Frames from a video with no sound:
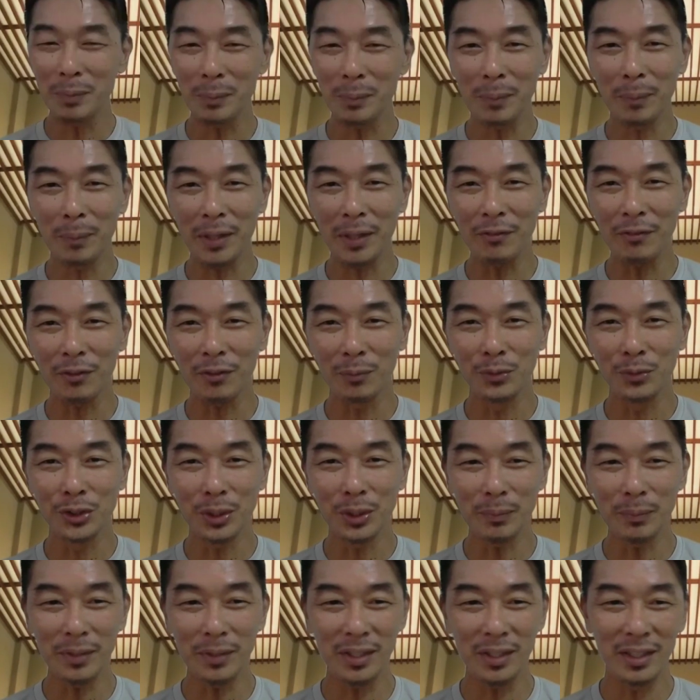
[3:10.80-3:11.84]
buy from
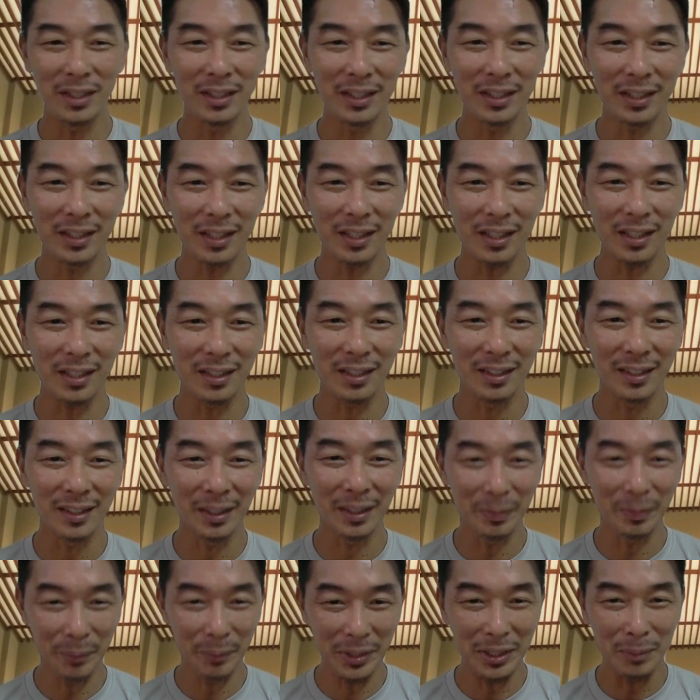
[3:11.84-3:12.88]
Germany the car? I mean
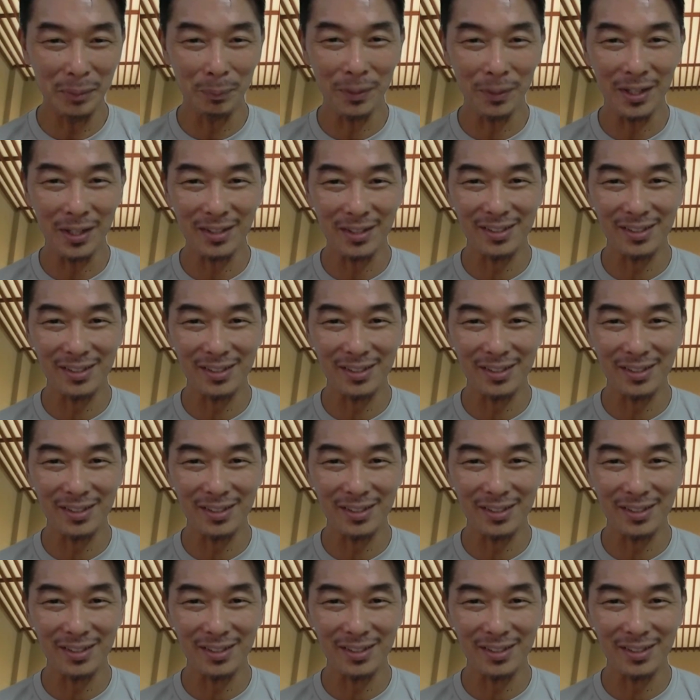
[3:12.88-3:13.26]
the parts.